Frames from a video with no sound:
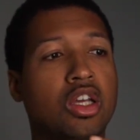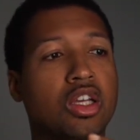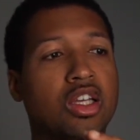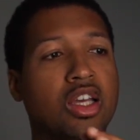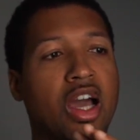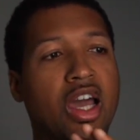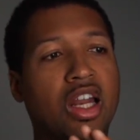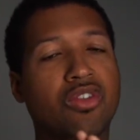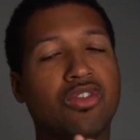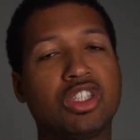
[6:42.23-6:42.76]

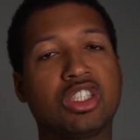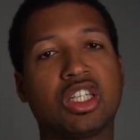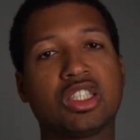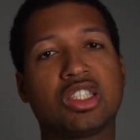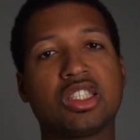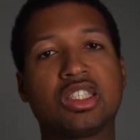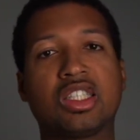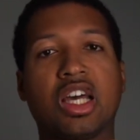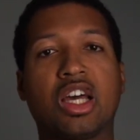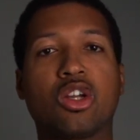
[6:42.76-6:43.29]
kind of adjusts
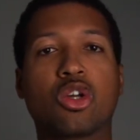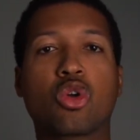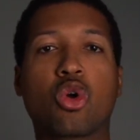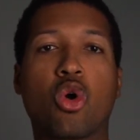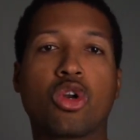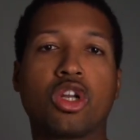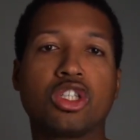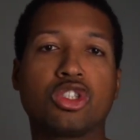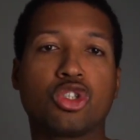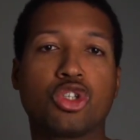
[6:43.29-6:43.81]
the sound
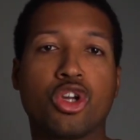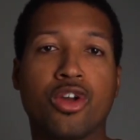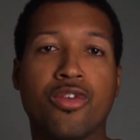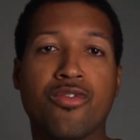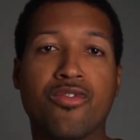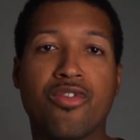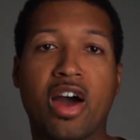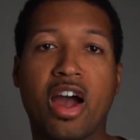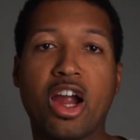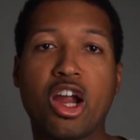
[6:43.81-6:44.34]
according to your
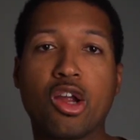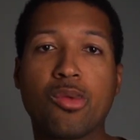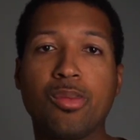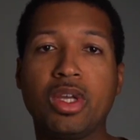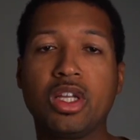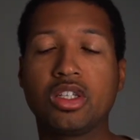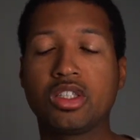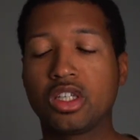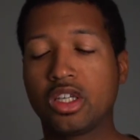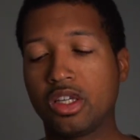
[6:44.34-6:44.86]

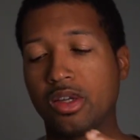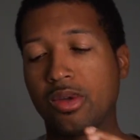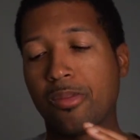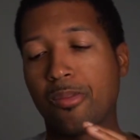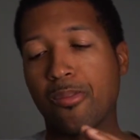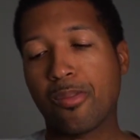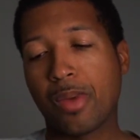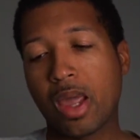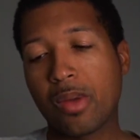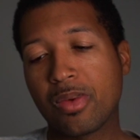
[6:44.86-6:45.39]
environment.
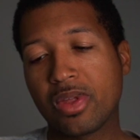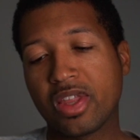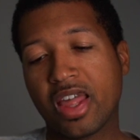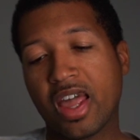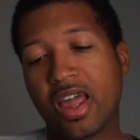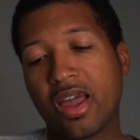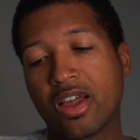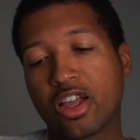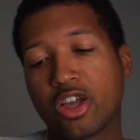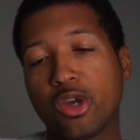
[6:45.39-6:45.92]
Maybe
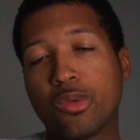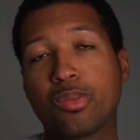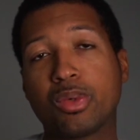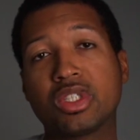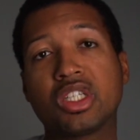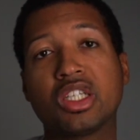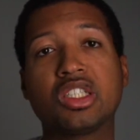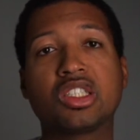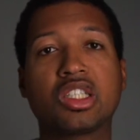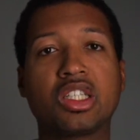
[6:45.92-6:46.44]
that could
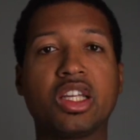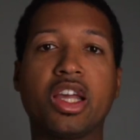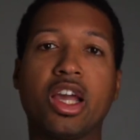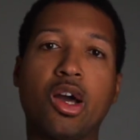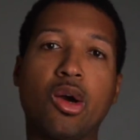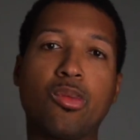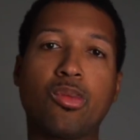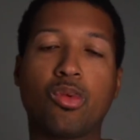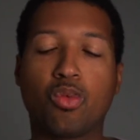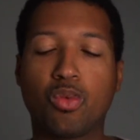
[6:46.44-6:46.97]
potentially
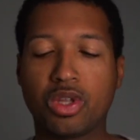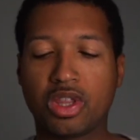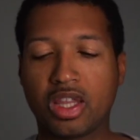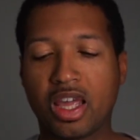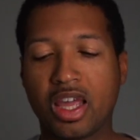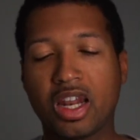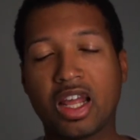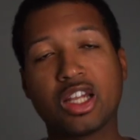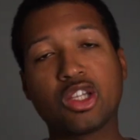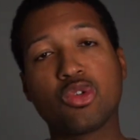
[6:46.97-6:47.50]
help with
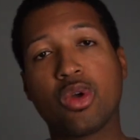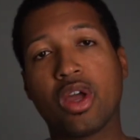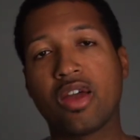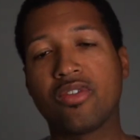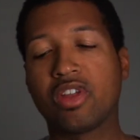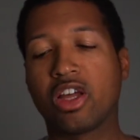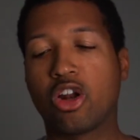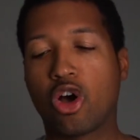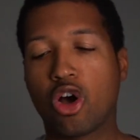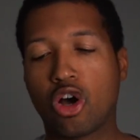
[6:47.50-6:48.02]
that. I do have
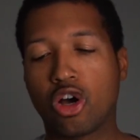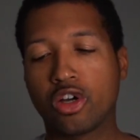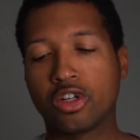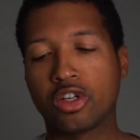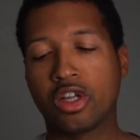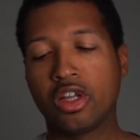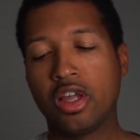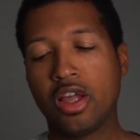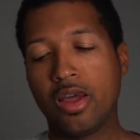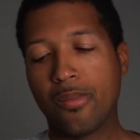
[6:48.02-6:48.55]
that on,
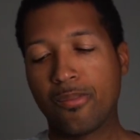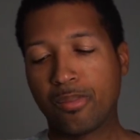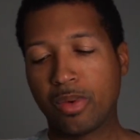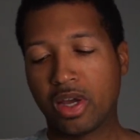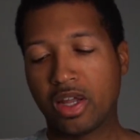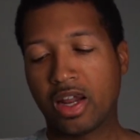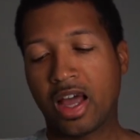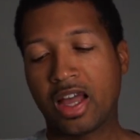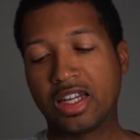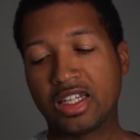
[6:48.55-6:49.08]

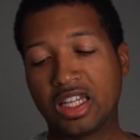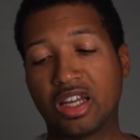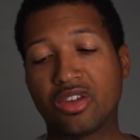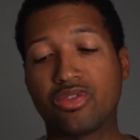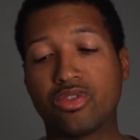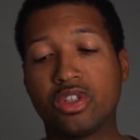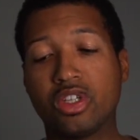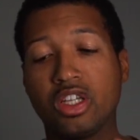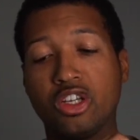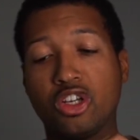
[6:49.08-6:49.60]
but I
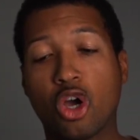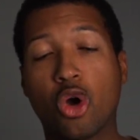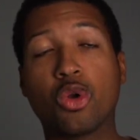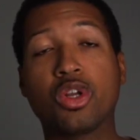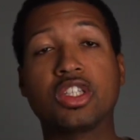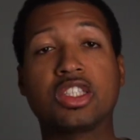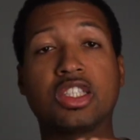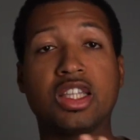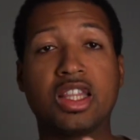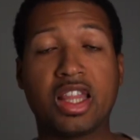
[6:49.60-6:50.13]
definitely
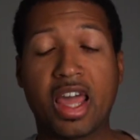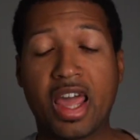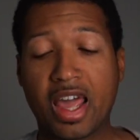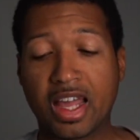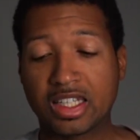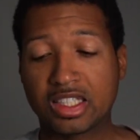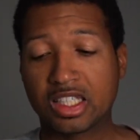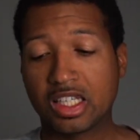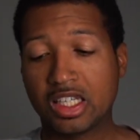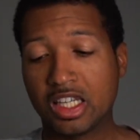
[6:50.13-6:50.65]
noticed
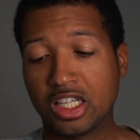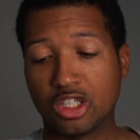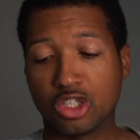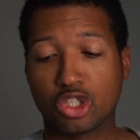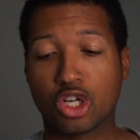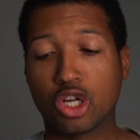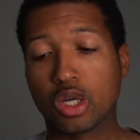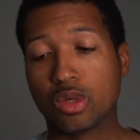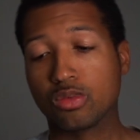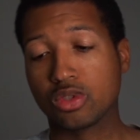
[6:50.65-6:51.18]
that in
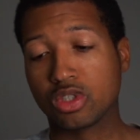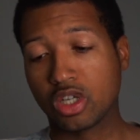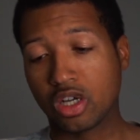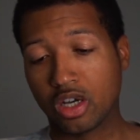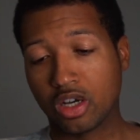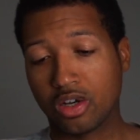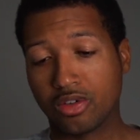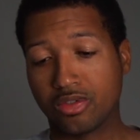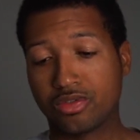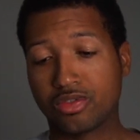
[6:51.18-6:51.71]
terms
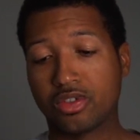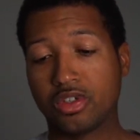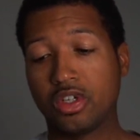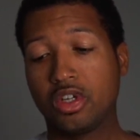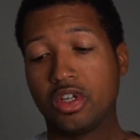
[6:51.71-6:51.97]
of